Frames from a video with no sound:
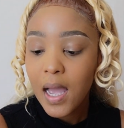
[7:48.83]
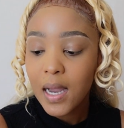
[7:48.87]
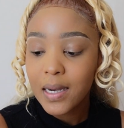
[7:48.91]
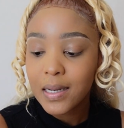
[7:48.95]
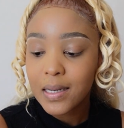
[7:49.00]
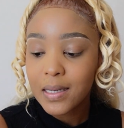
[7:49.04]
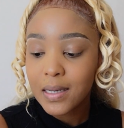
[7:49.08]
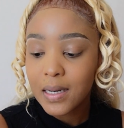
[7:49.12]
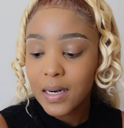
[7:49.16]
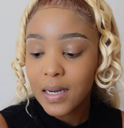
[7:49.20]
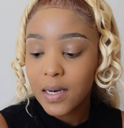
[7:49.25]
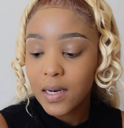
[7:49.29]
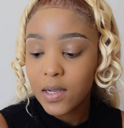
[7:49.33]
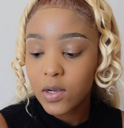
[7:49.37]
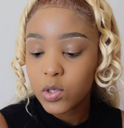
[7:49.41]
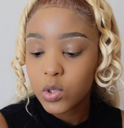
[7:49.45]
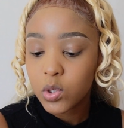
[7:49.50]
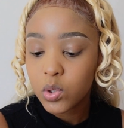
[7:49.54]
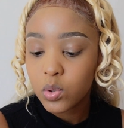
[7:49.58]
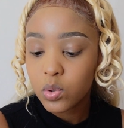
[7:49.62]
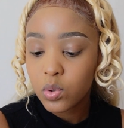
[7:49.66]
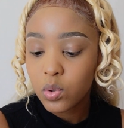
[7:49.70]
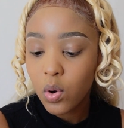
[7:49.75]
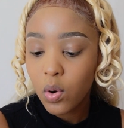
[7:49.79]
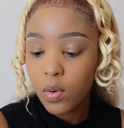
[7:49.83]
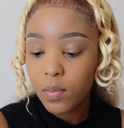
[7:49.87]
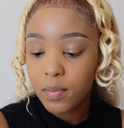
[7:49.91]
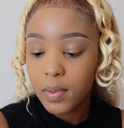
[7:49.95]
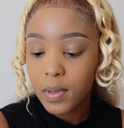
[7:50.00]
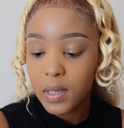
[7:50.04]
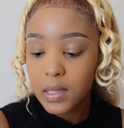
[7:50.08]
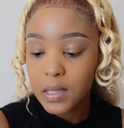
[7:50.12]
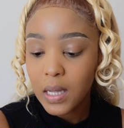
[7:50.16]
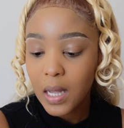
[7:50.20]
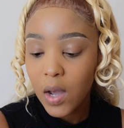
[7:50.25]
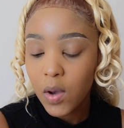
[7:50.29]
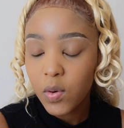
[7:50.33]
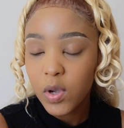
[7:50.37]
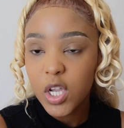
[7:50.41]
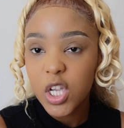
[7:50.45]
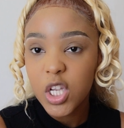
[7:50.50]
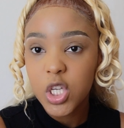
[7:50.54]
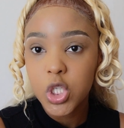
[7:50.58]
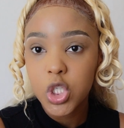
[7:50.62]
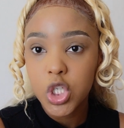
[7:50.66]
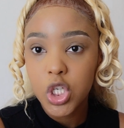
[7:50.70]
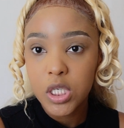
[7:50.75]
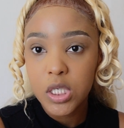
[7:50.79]
How
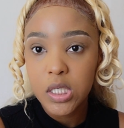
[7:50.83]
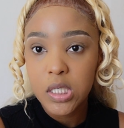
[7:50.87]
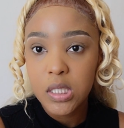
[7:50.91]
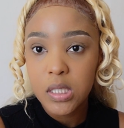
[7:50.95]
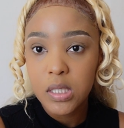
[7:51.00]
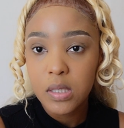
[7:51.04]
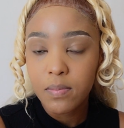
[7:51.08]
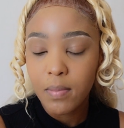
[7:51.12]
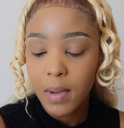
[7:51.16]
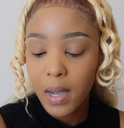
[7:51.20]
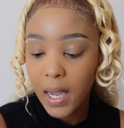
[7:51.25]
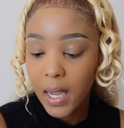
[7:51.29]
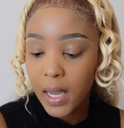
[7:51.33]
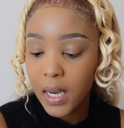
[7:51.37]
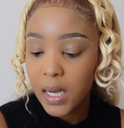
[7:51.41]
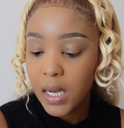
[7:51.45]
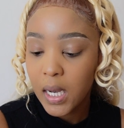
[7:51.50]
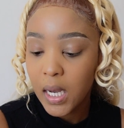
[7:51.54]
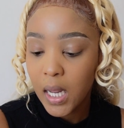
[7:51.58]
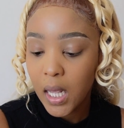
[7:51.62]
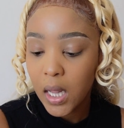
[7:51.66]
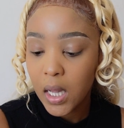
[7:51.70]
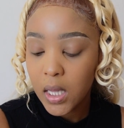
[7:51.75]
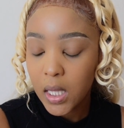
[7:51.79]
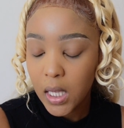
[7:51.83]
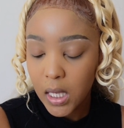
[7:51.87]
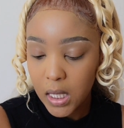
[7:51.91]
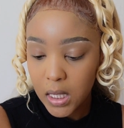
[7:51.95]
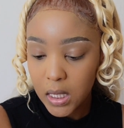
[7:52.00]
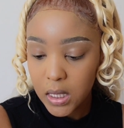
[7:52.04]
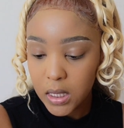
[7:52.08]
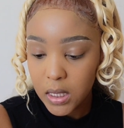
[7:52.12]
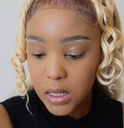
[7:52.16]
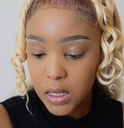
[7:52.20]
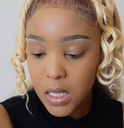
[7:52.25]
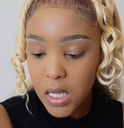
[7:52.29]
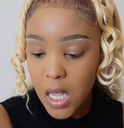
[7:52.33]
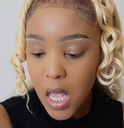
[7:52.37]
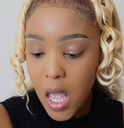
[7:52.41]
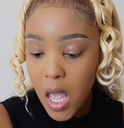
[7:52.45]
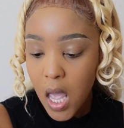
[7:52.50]
injured my nail is.